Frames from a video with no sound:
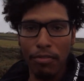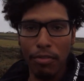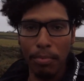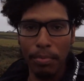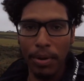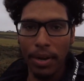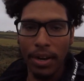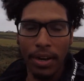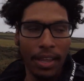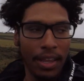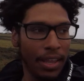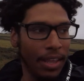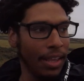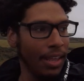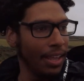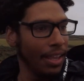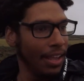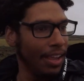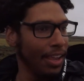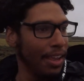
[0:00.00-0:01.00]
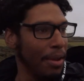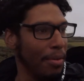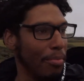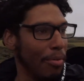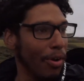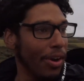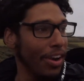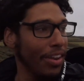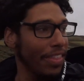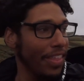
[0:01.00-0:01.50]
but
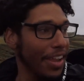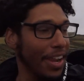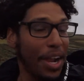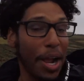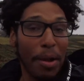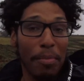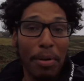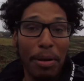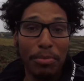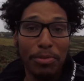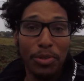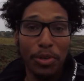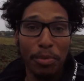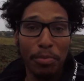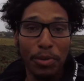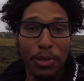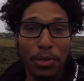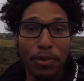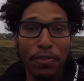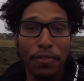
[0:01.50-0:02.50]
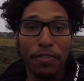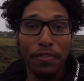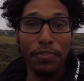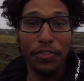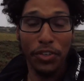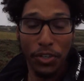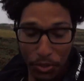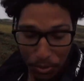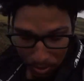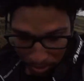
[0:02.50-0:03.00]
boy did they come up to a beautiful
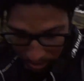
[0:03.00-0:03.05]
view.